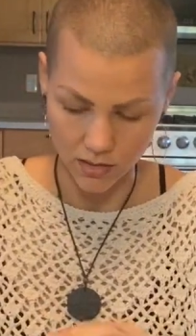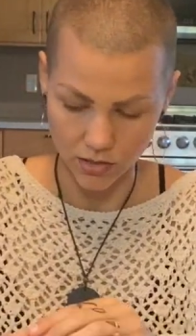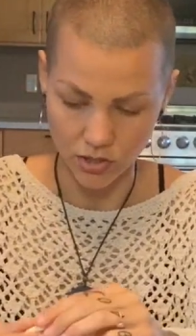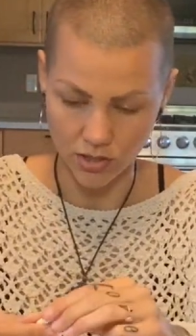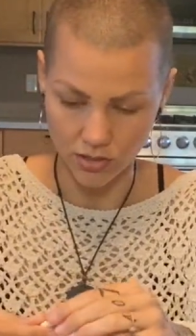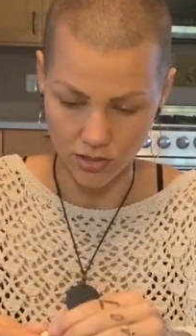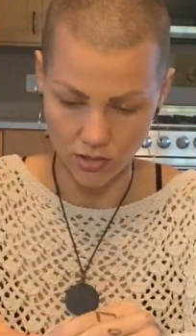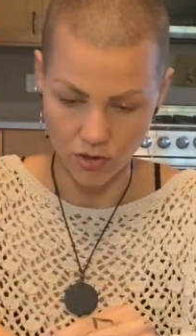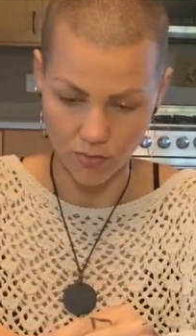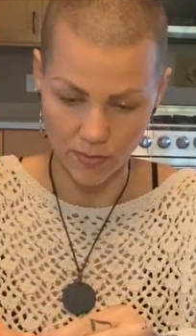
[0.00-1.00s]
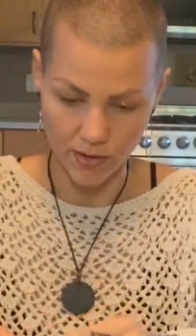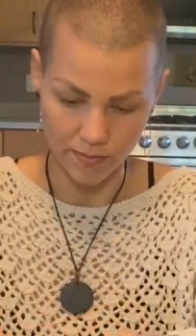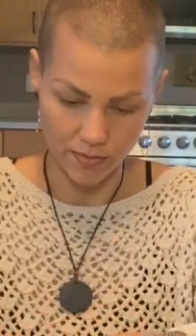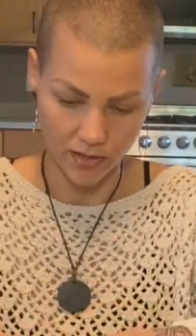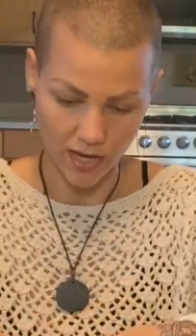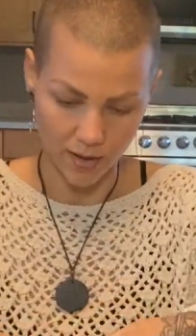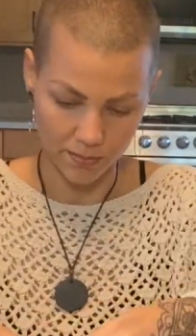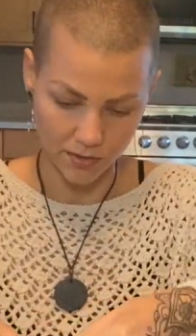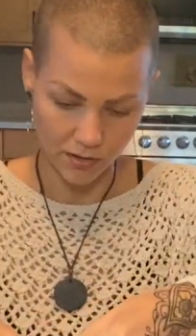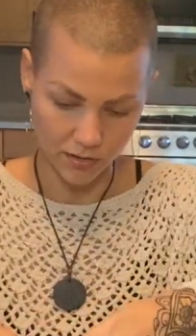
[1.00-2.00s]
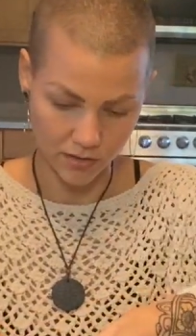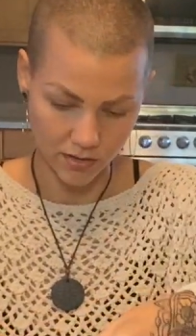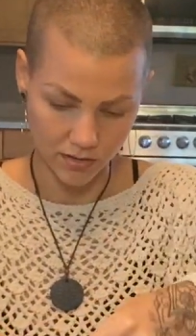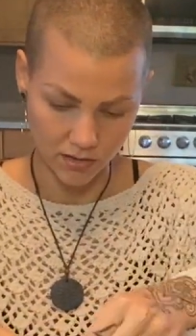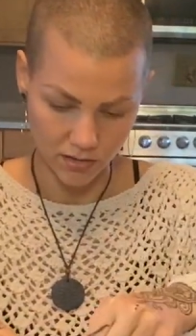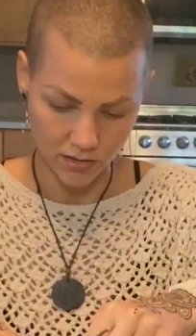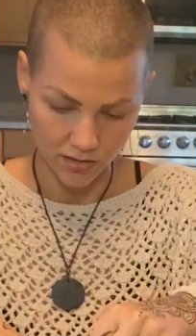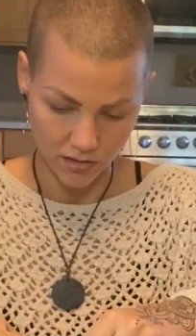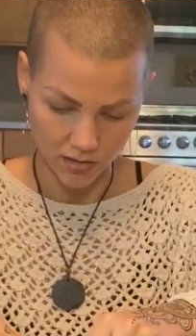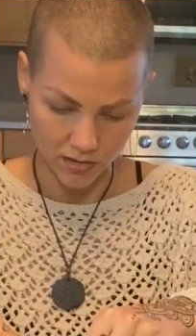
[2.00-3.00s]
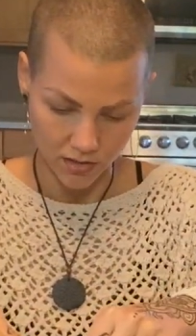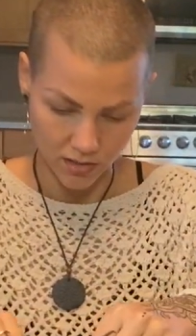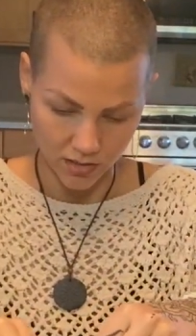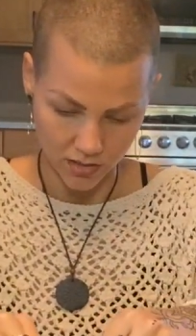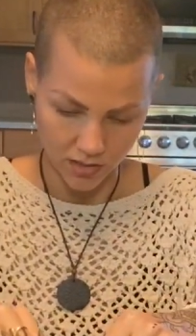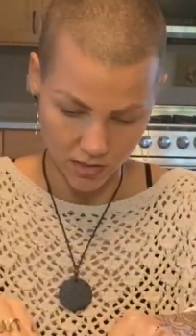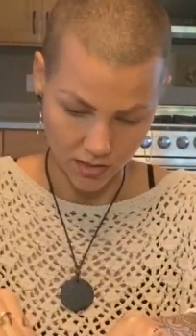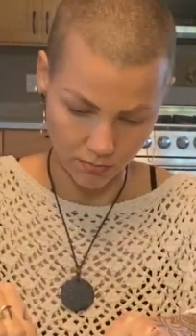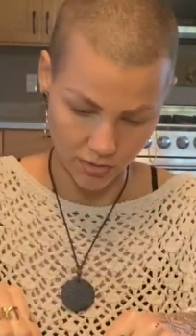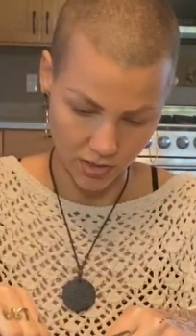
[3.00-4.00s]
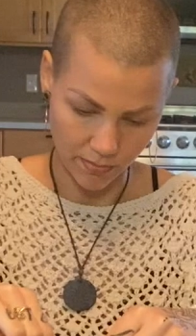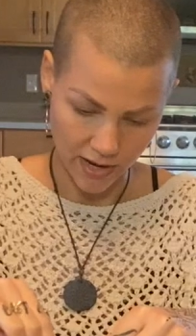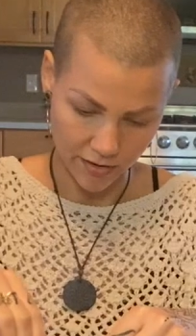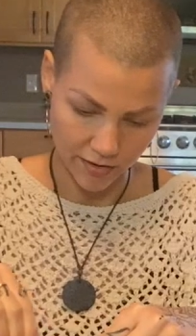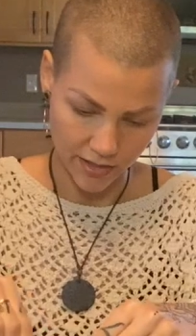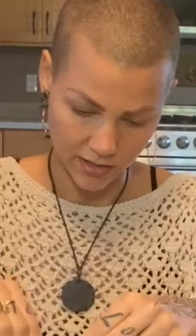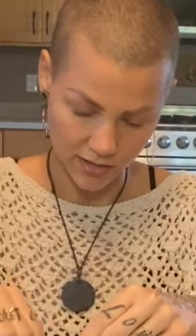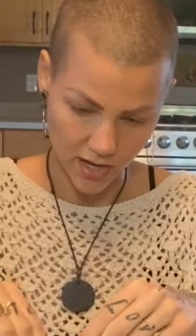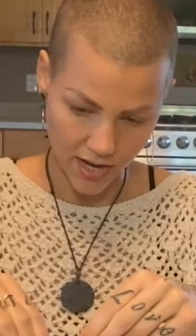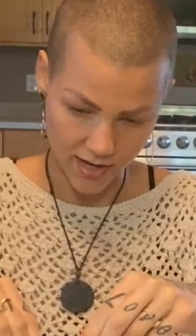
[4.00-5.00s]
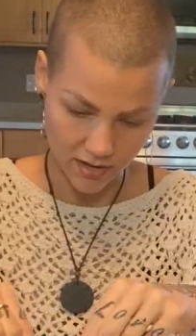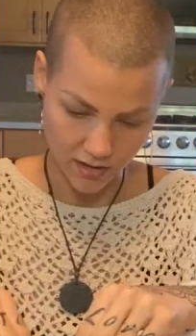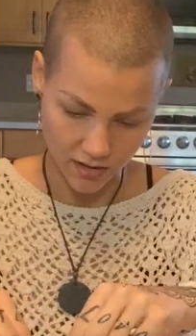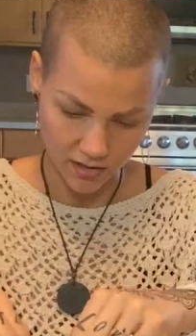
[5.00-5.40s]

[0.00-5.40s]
and just open up the capsule and put the powder inside.